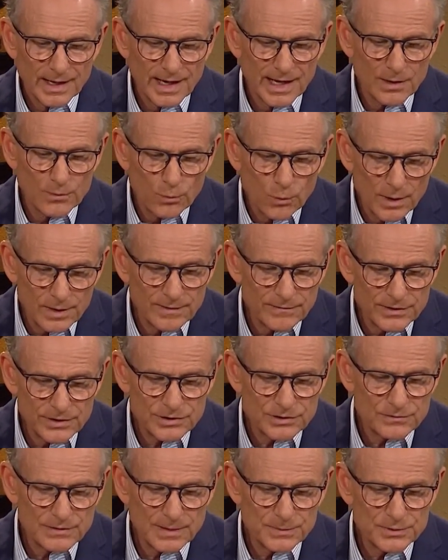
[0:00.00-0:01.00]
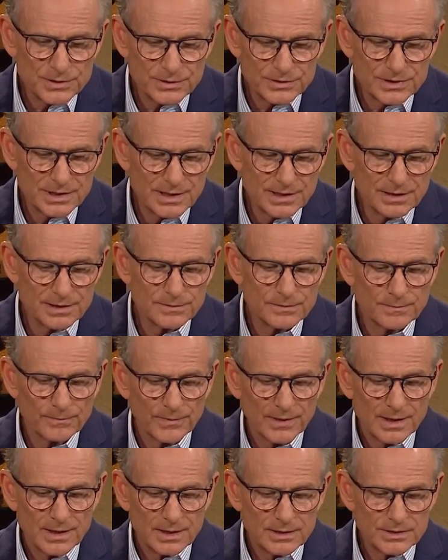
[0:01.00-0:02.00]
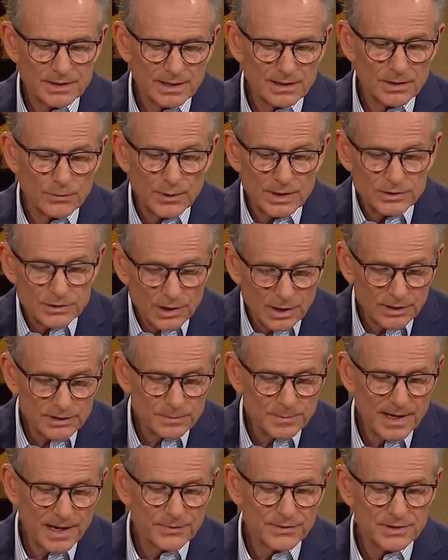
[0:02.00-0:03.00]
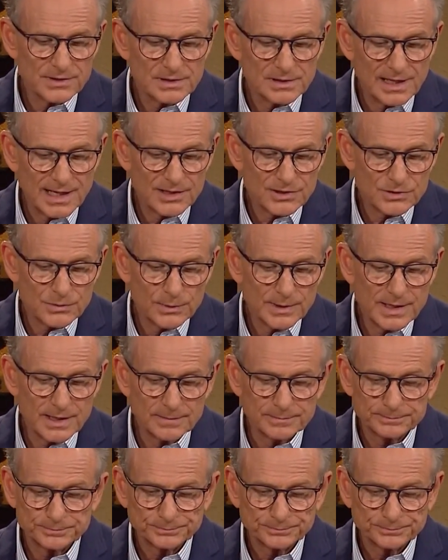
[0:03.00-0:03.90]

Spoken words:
And one of the scriptures here, Terri, we talked about this last week,